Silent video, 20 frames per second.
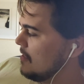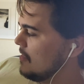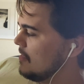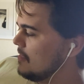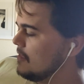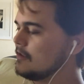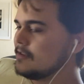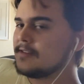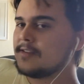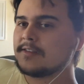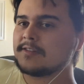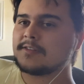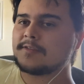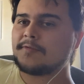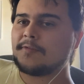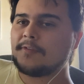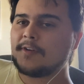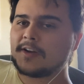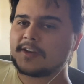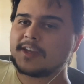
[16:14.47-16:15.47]
This is
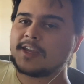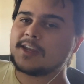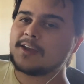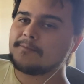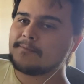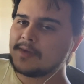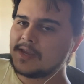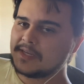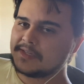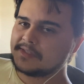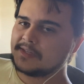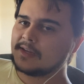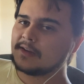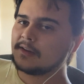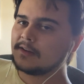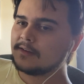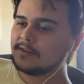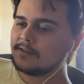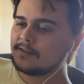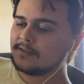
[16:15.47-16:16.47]
fucking amazing.
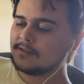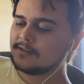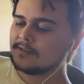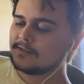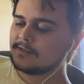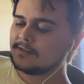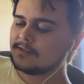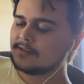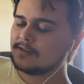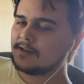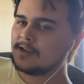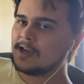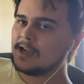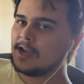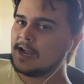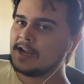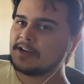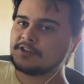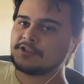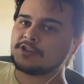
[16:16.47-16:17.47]
I,
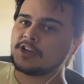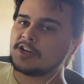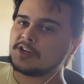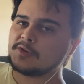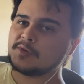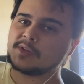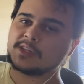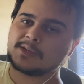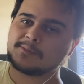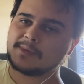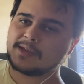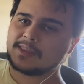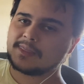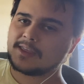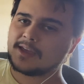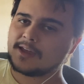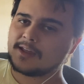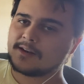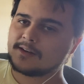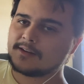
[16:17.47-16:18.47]
I genuinely mean
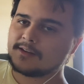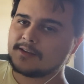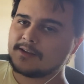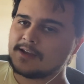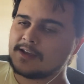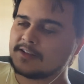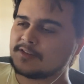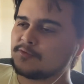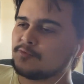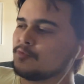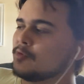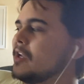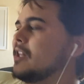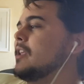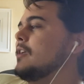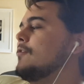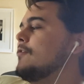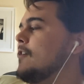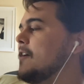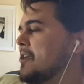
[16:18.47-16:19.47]
that. It's really
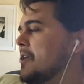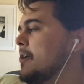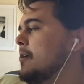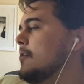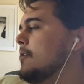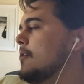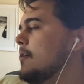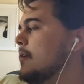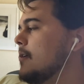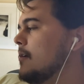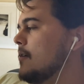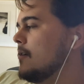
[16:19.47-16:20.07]
fucking good.